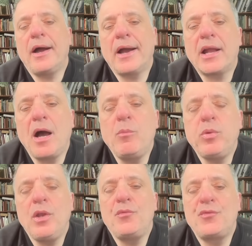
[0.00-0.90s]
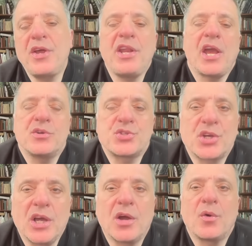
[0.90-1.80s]
A couple of videos
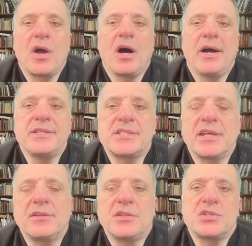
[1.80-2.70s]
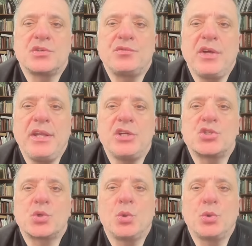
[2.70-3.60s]
ago, I said that a
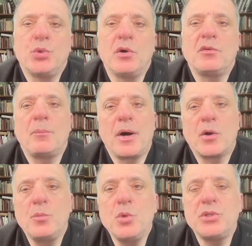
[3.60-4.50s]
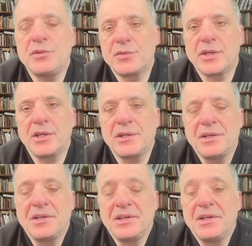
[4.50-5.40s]
village called Novobakhmutivka,
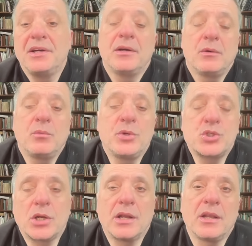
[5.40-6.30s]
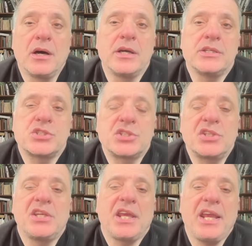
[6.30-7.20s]
which lies to
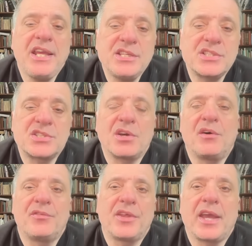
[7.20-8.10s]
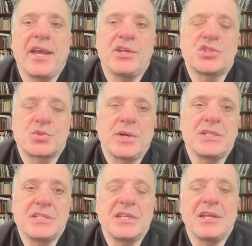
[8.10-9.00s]
the east of the
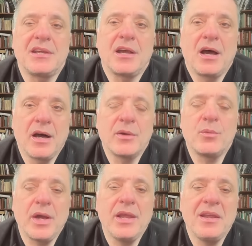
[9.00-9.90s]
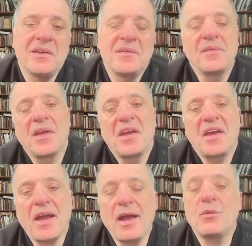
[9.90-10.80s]
H20 highway,
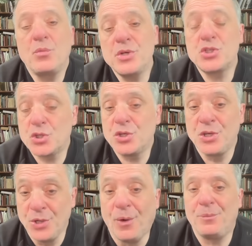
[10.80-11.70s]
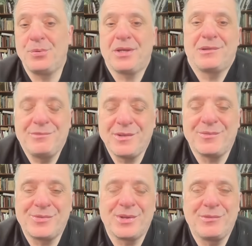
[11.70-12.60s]
and which should not be
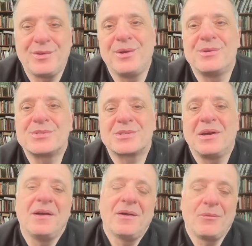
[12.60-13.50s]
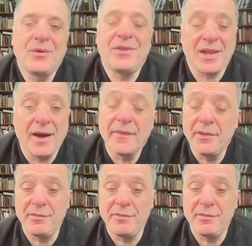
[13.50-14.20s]
confused with the other